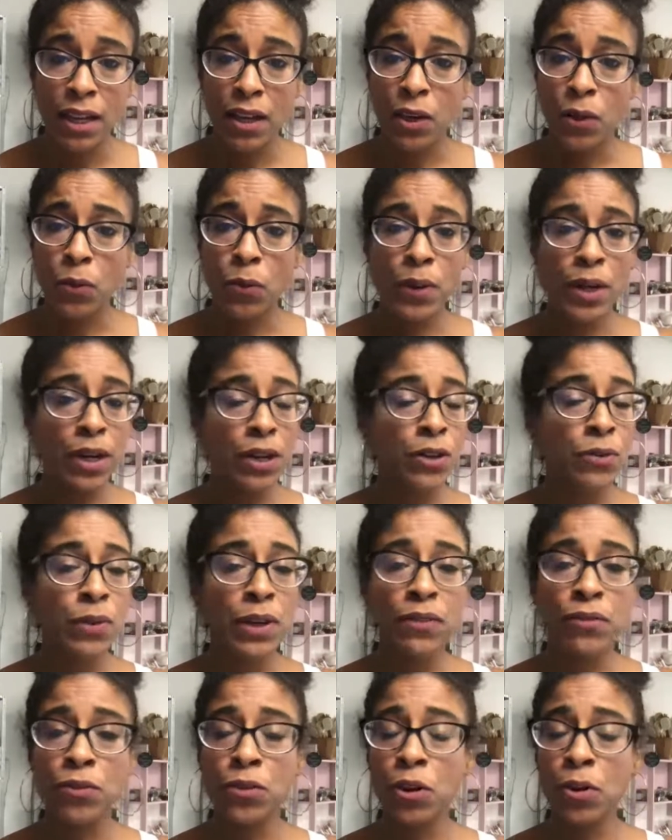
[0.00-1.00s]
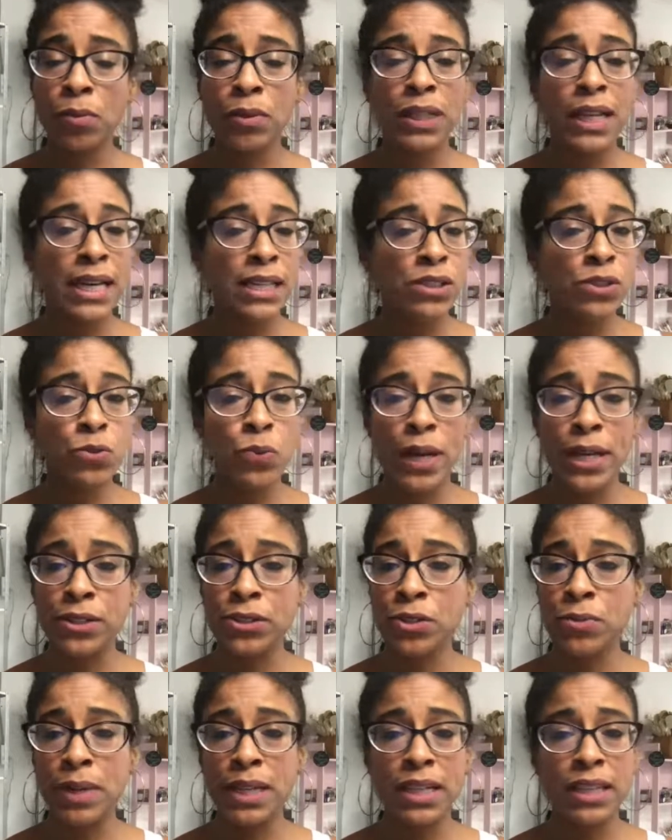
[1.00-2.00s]
We have normalized way
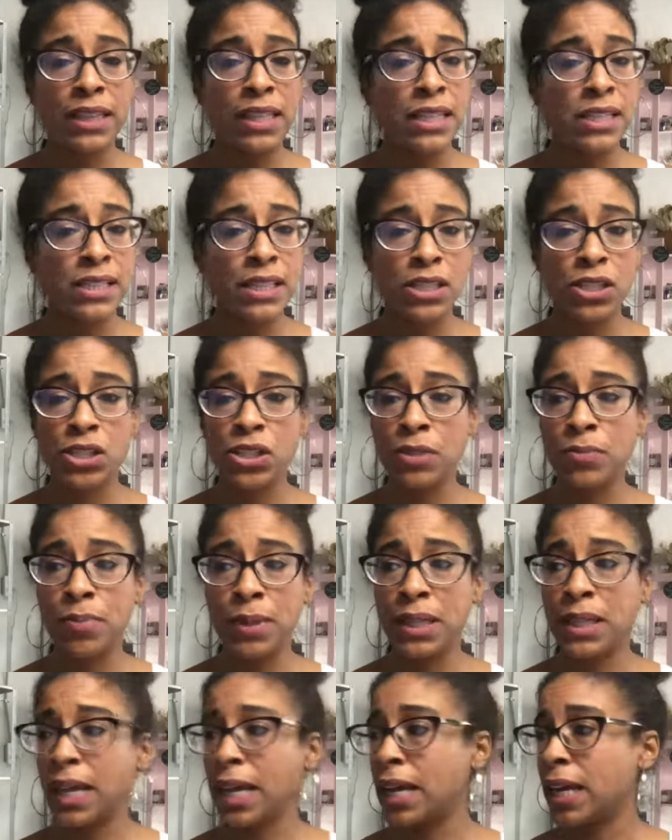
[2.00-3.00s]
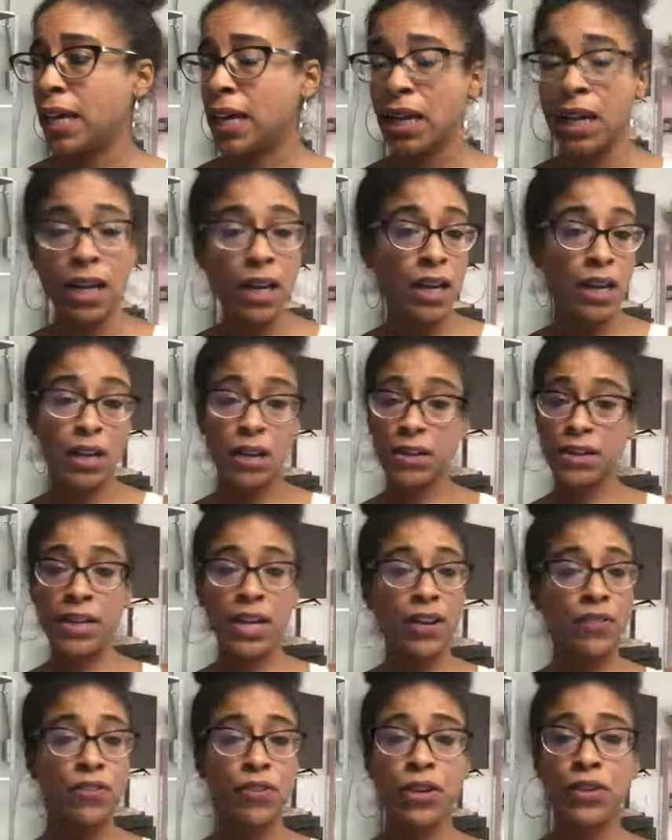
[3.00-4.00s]
too many things that should be like
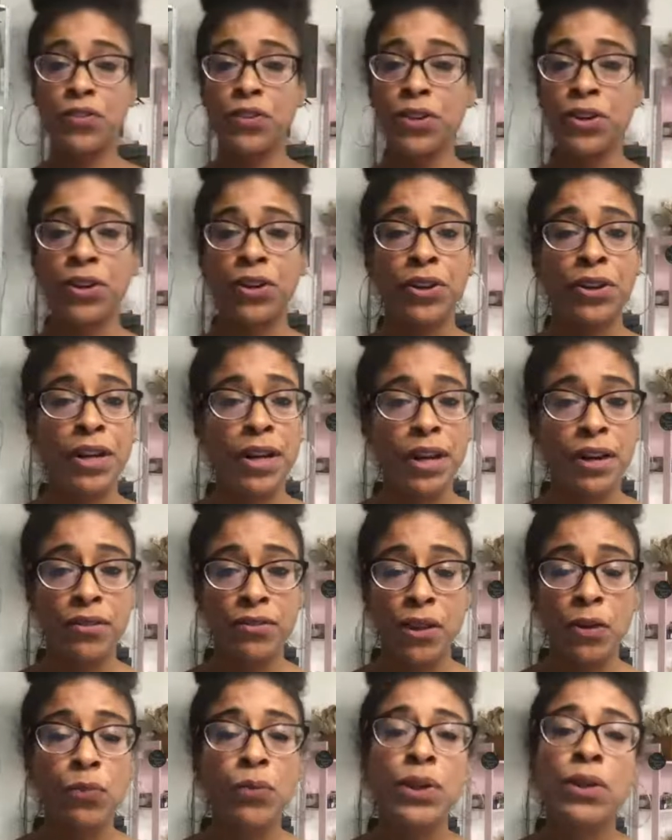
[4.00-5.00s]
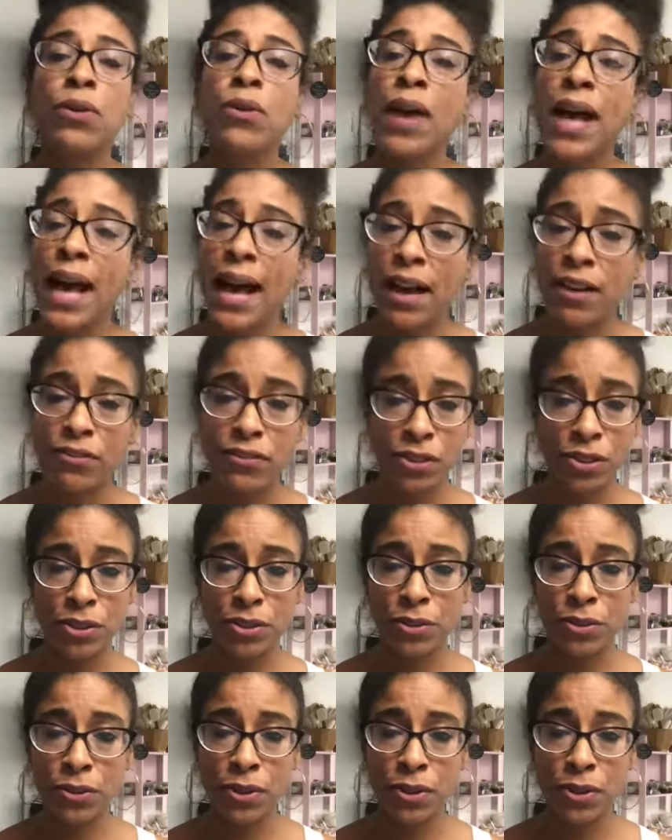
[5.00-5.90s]
never even heard of, and we don't have to.